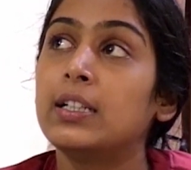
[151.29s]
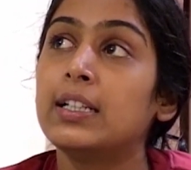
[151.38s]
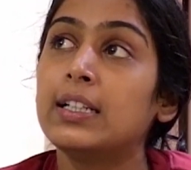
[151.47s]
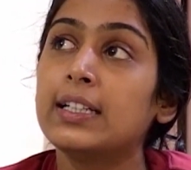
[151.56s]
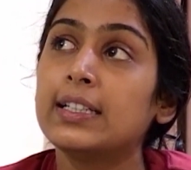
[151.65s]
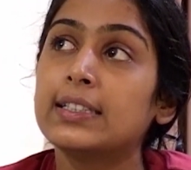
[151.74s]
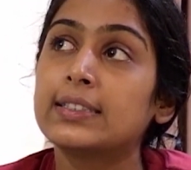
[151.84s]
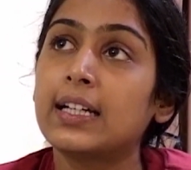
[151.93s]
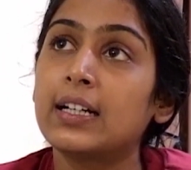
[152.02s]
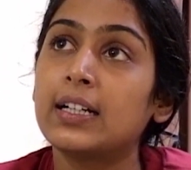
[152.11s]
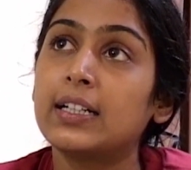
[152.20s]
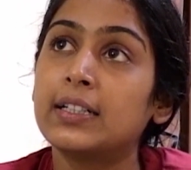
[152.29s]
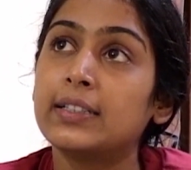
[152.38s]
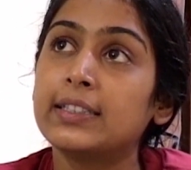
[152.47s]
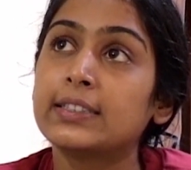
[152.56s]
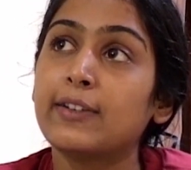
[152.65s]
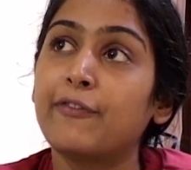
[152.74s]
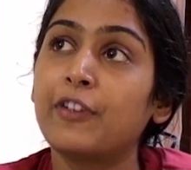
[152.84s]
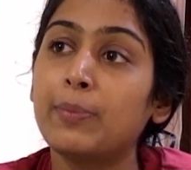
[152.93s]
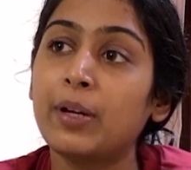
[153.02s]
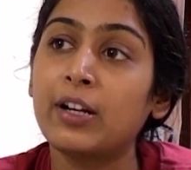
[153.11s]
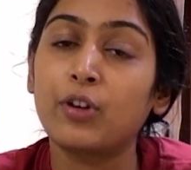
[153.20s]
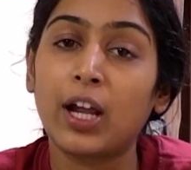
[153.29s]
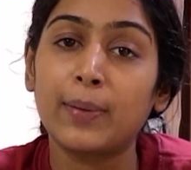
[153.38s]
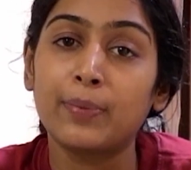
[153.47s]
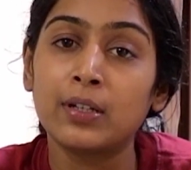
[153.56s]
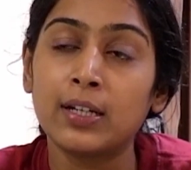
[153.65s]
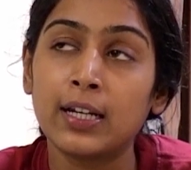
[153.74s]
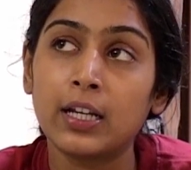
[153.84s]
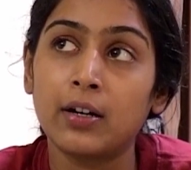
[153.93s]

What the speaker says: Neeli is the female tribal